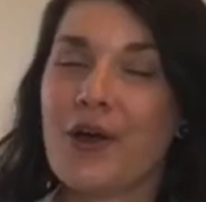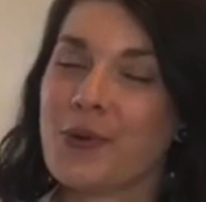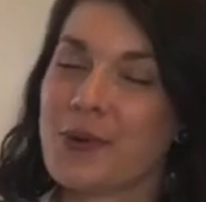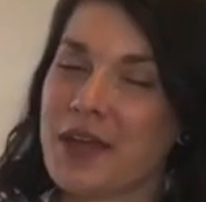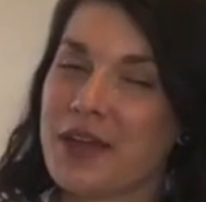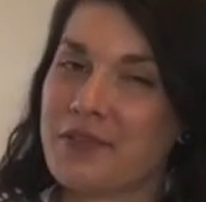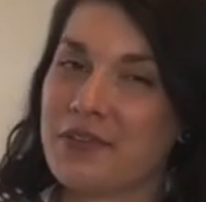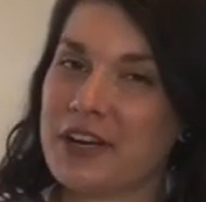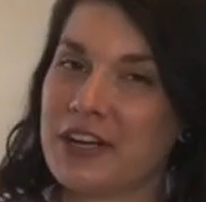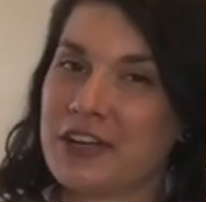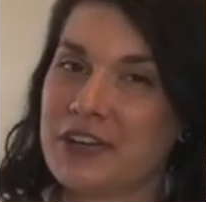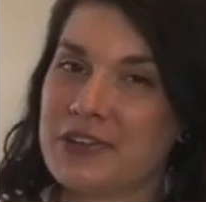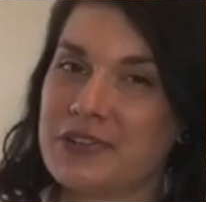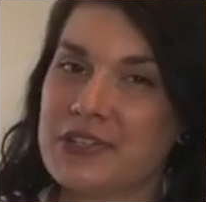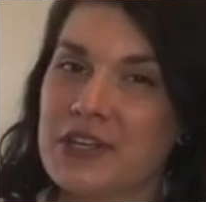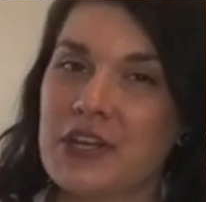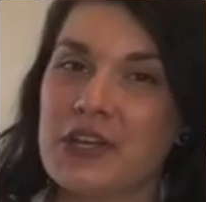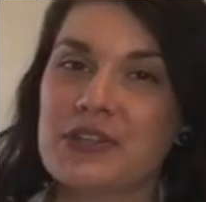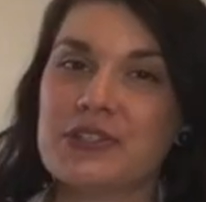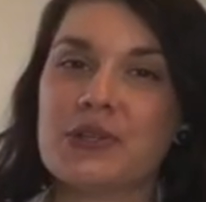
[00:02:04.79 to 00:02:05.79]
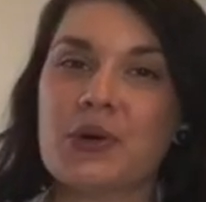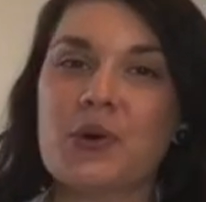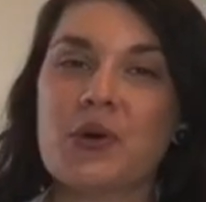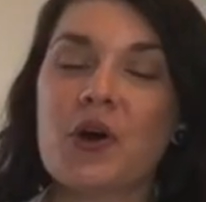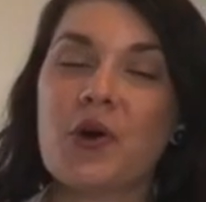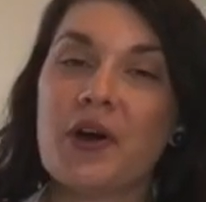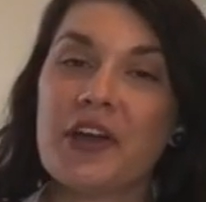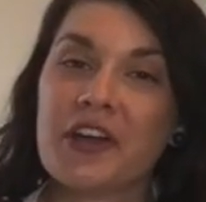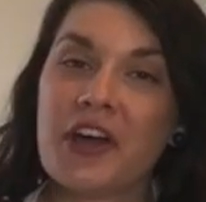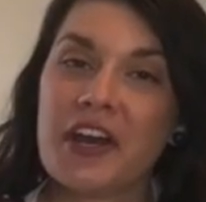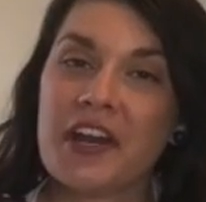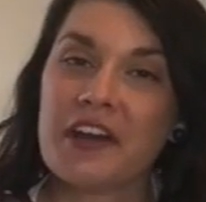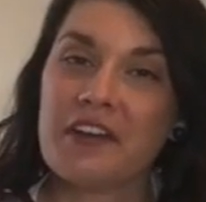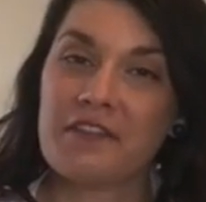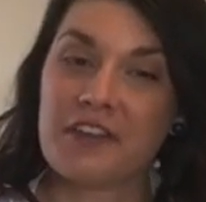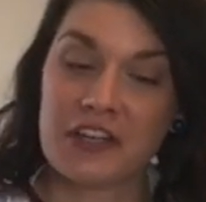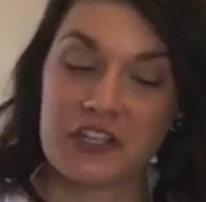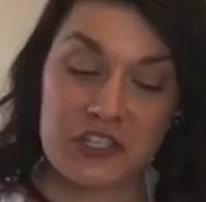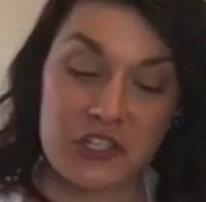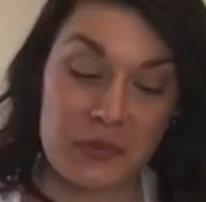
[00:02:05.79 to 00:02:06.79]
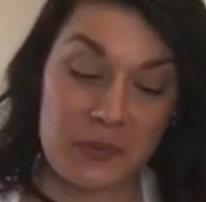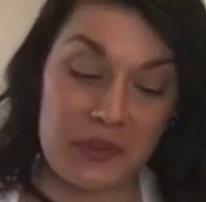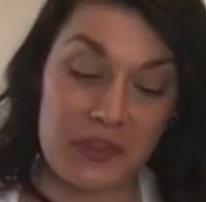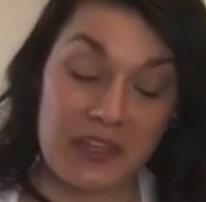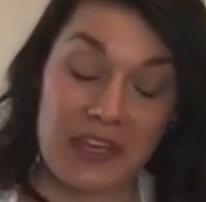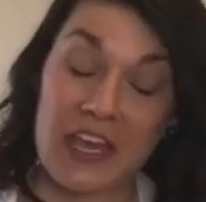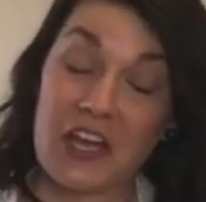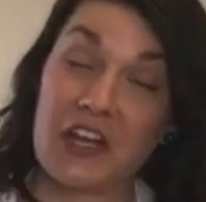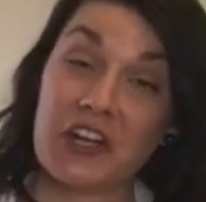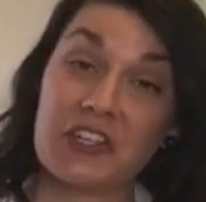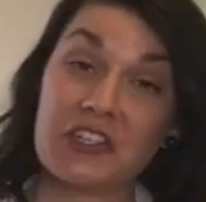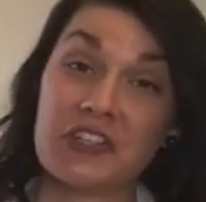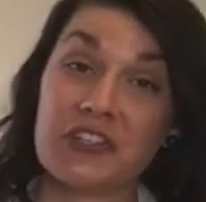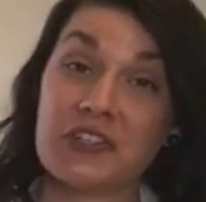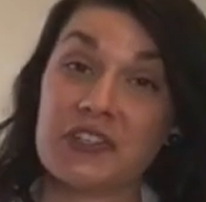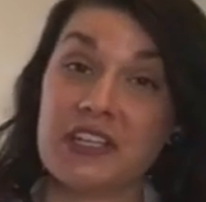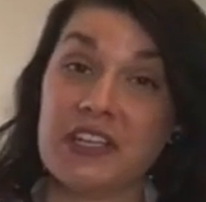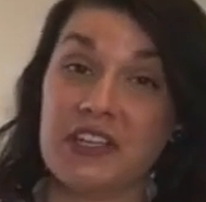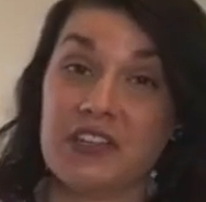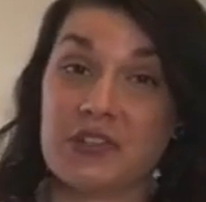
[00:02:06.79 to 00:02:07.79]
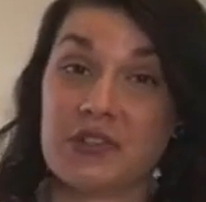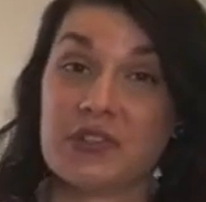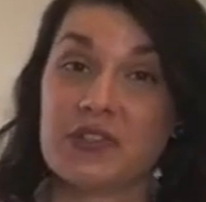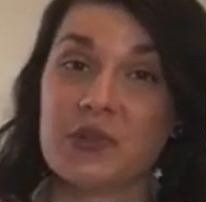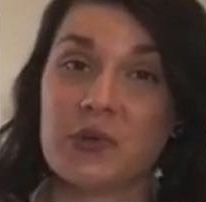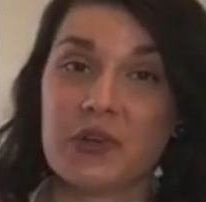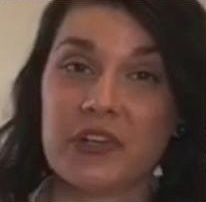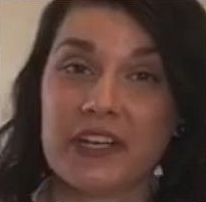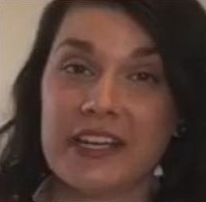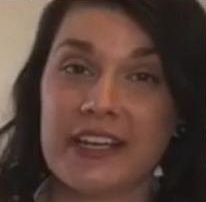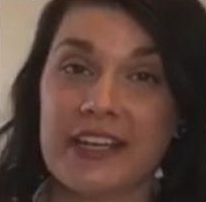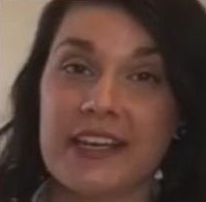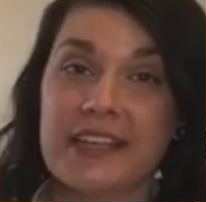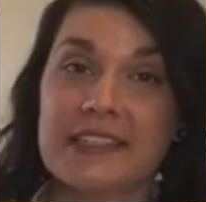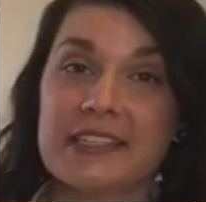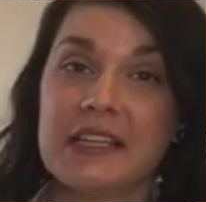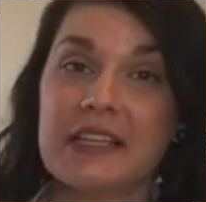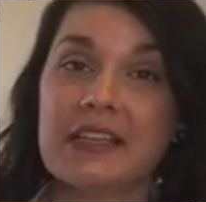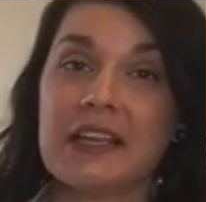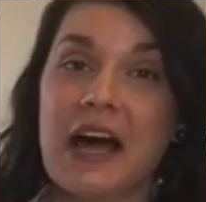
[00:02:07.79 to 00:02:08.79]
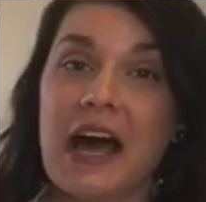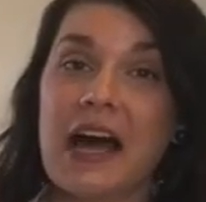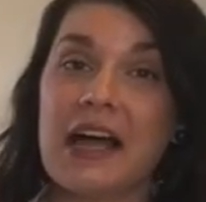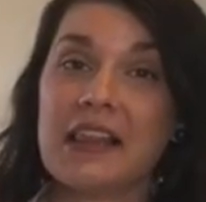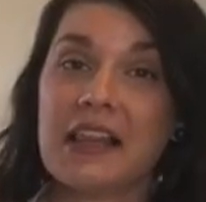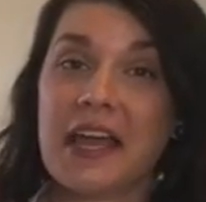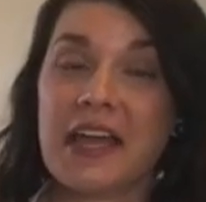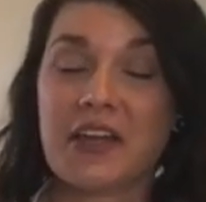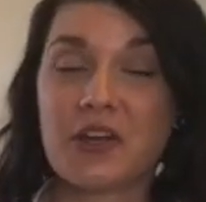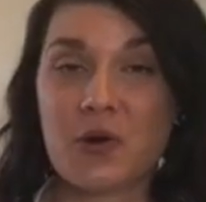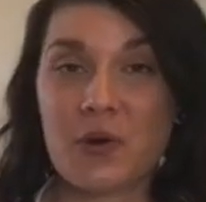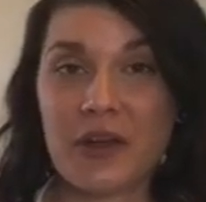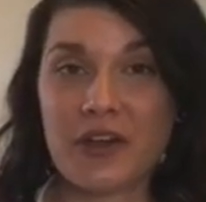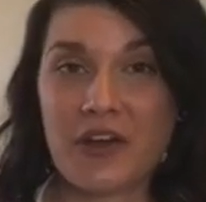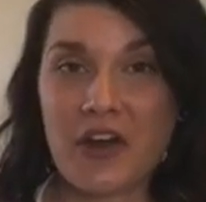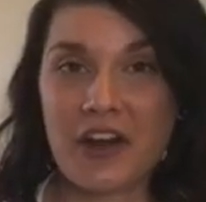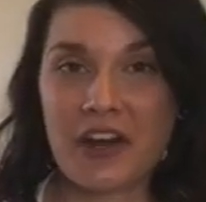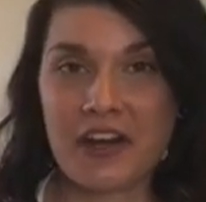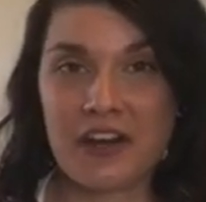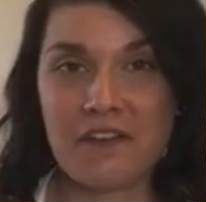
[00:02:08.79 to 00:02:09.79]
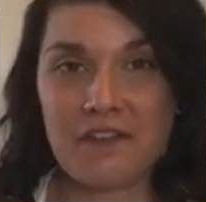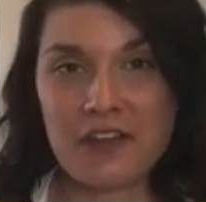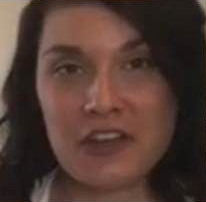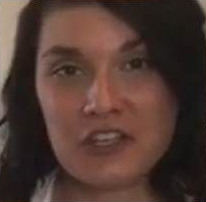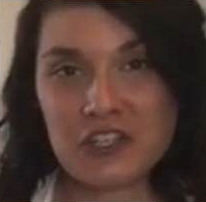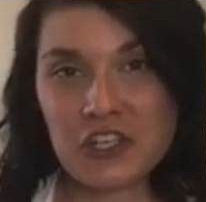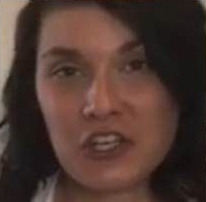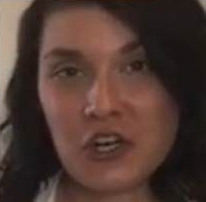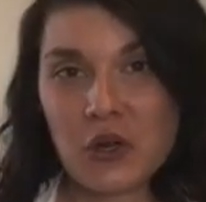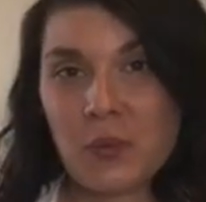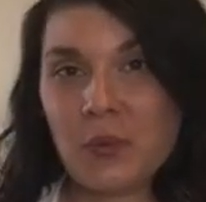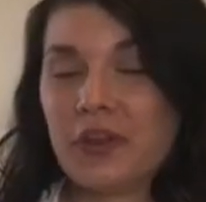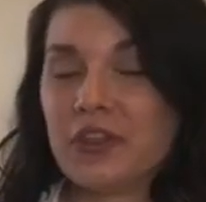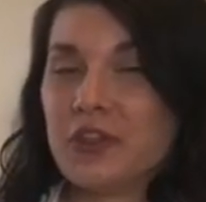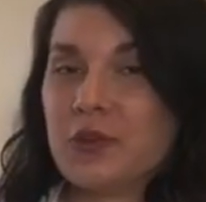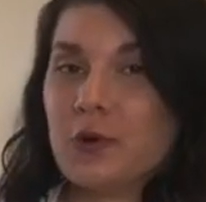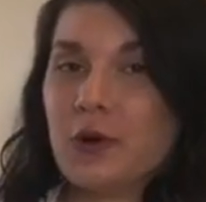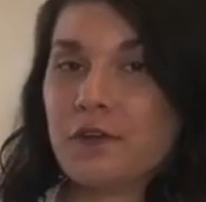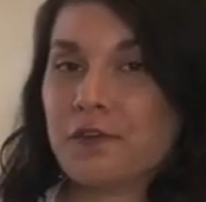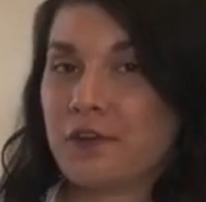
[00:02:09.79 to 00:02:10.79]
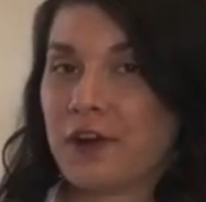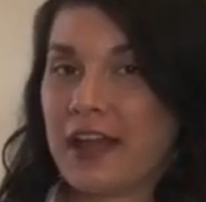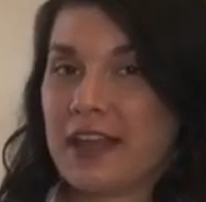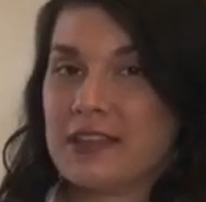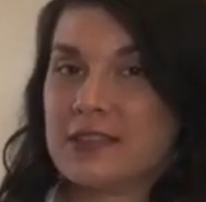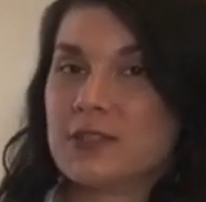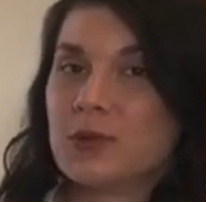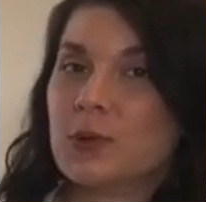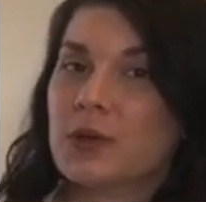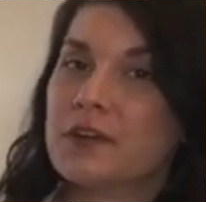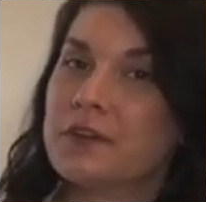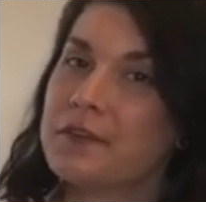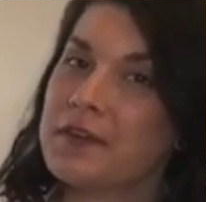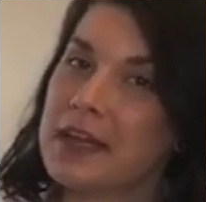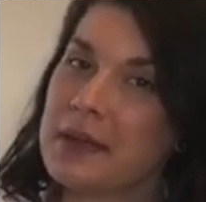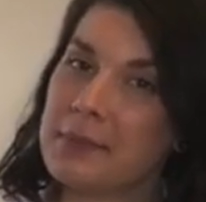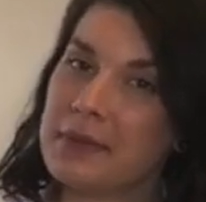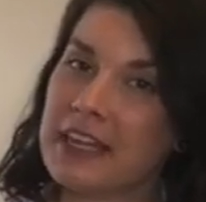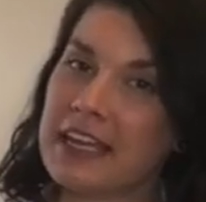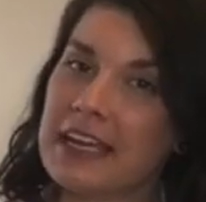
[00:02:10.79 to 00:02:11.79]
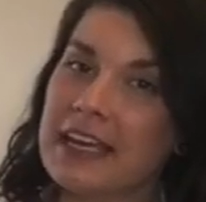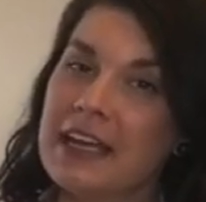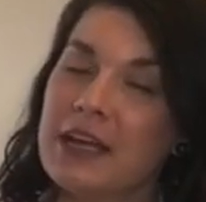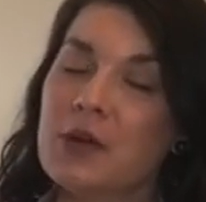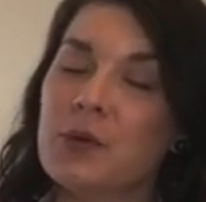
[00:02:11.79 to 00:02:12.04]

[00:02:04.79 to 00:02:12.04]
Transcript: Okay, readers, so going on an adventure with the characters in your story is a lot like going on an adventure with your friends or family.